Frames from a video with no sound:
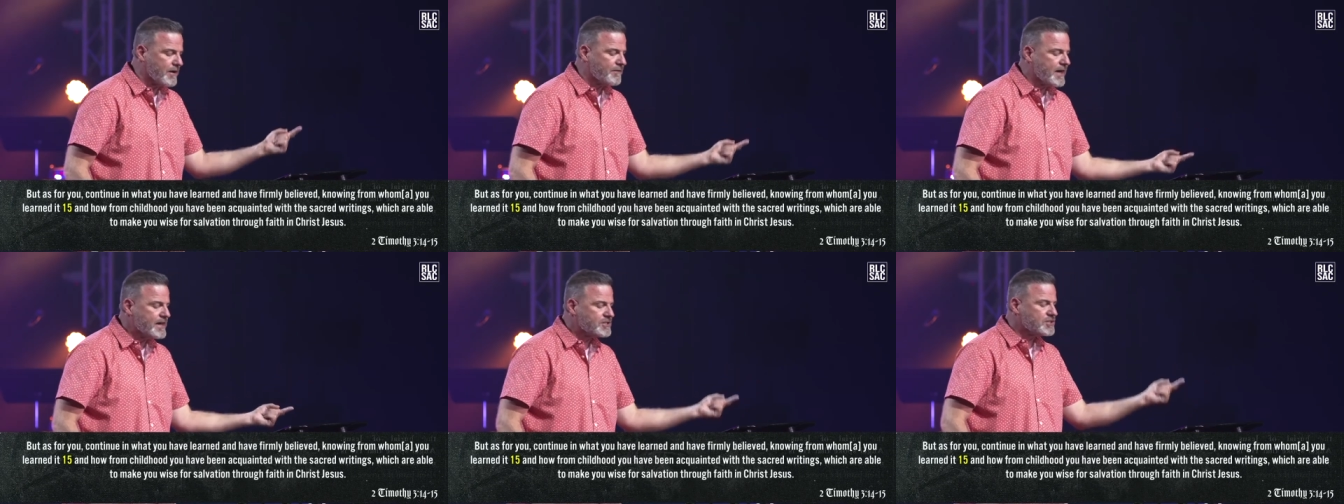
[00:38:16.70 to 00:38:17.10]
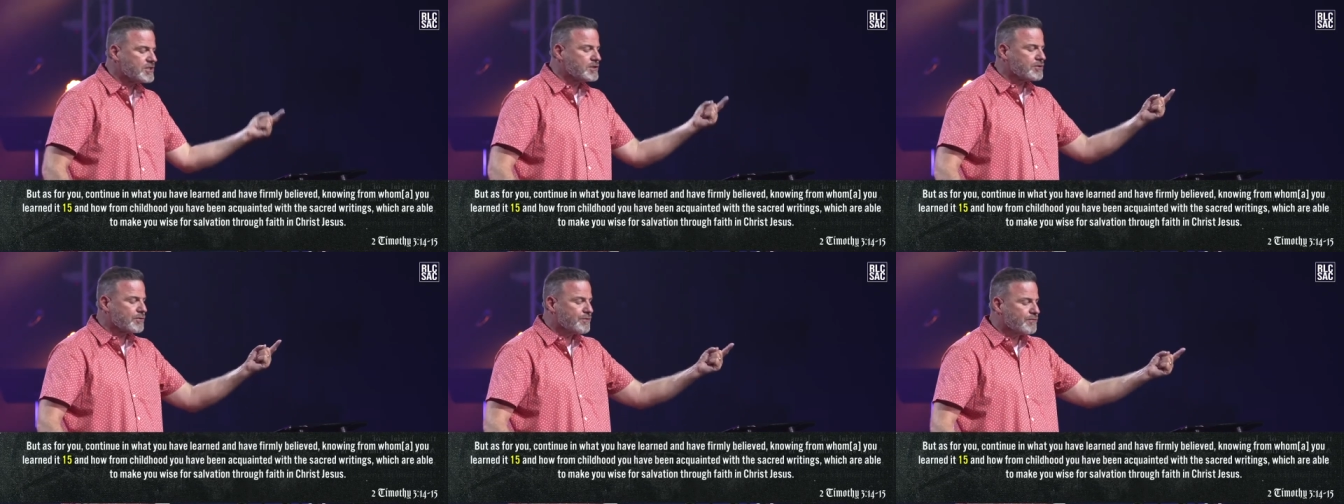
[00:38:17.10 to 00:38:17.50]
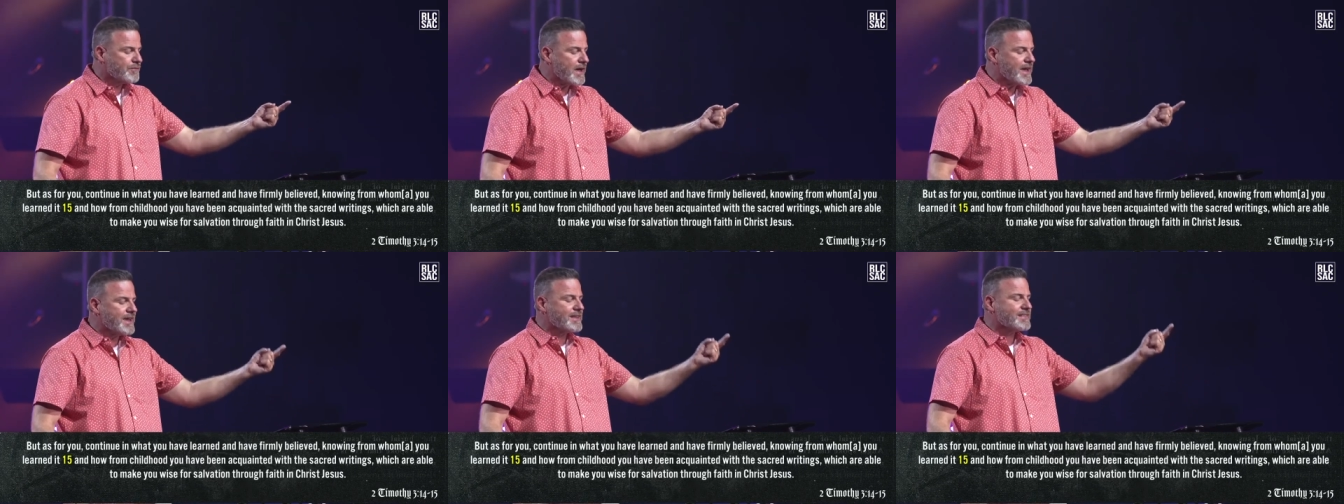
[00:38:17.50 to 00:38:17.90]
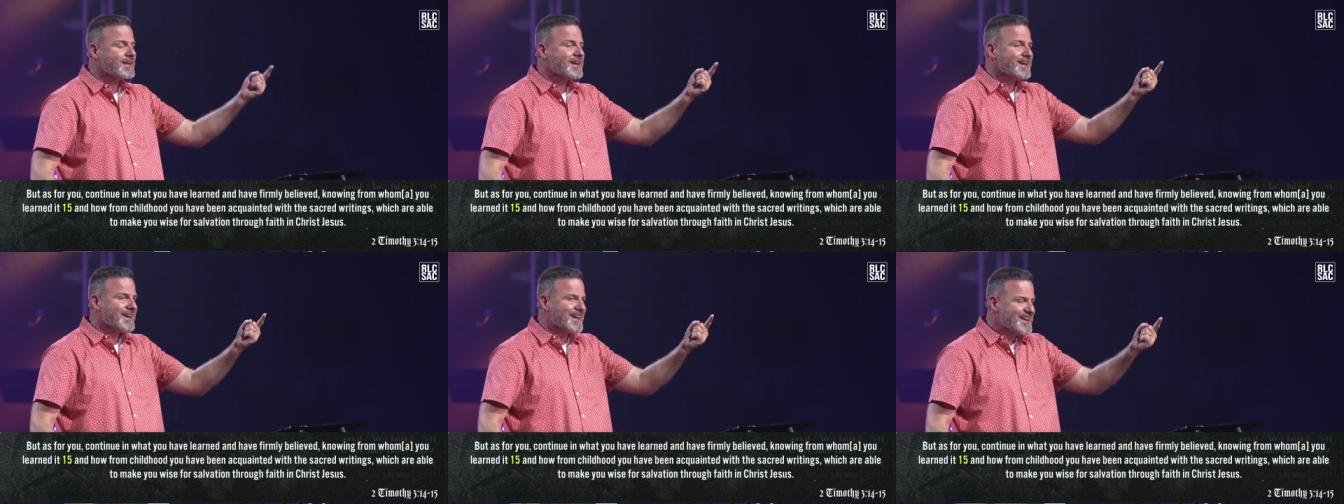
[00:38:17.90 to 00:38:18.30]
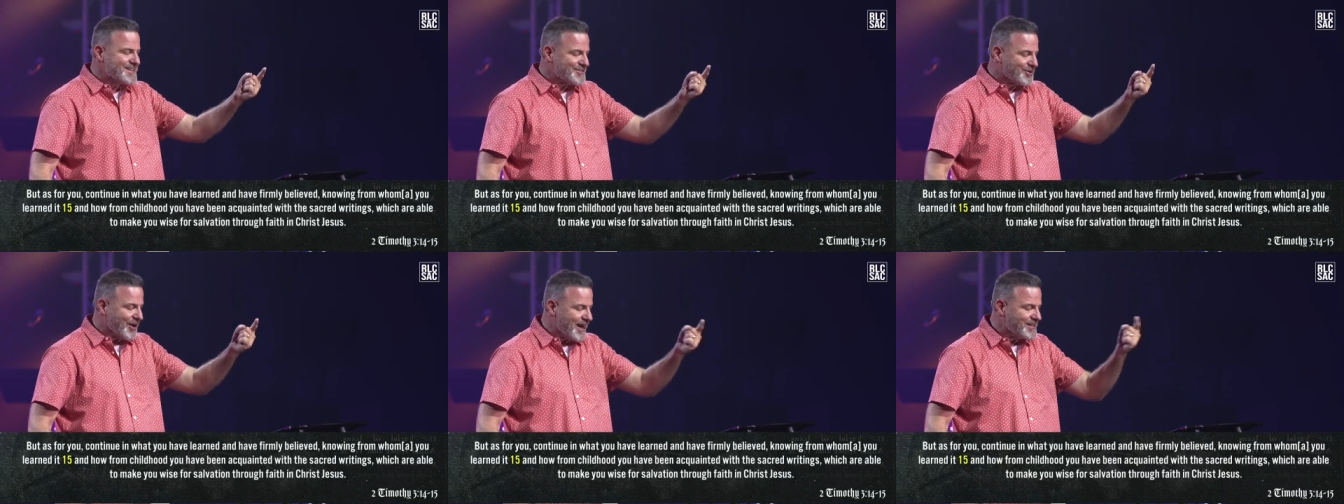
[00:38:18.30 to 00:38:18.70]
salvation through faith
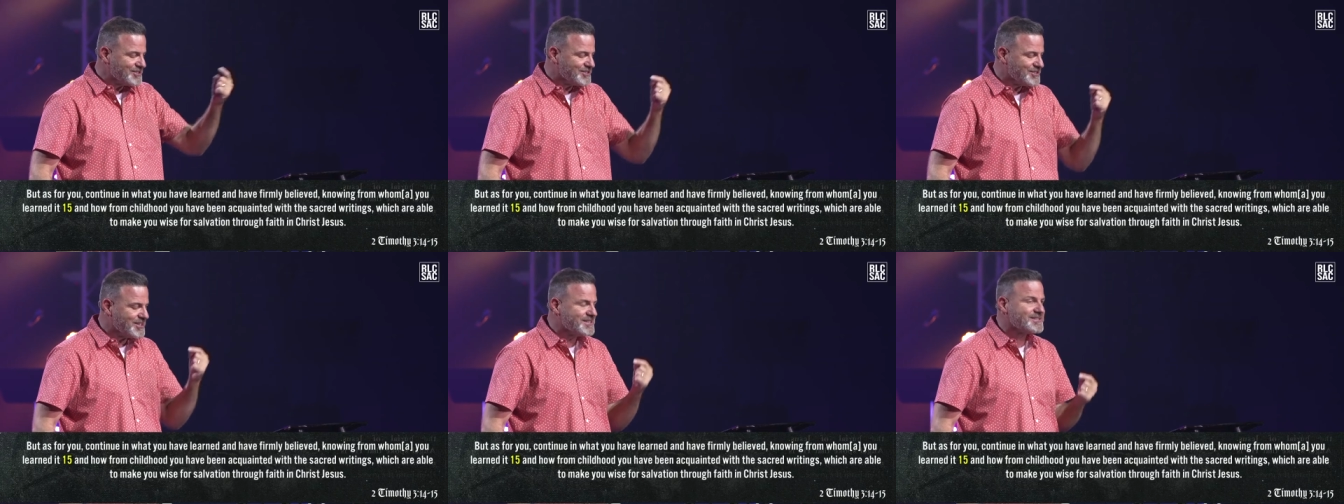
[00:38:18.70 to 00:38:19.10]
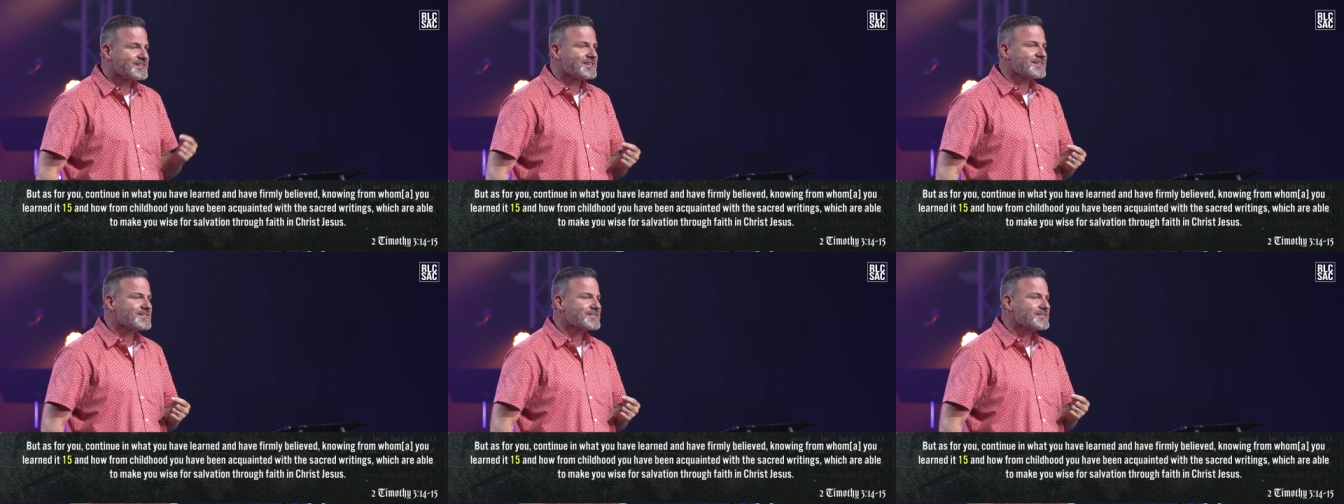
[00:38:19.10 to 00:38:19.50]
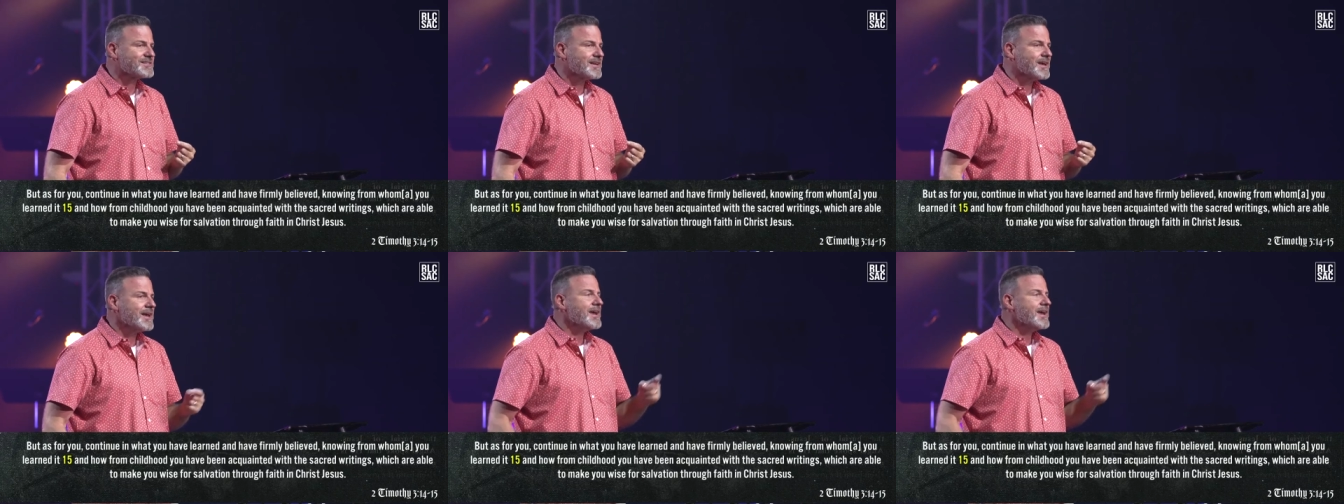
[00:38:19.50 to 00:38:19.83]
in Christ Jesus.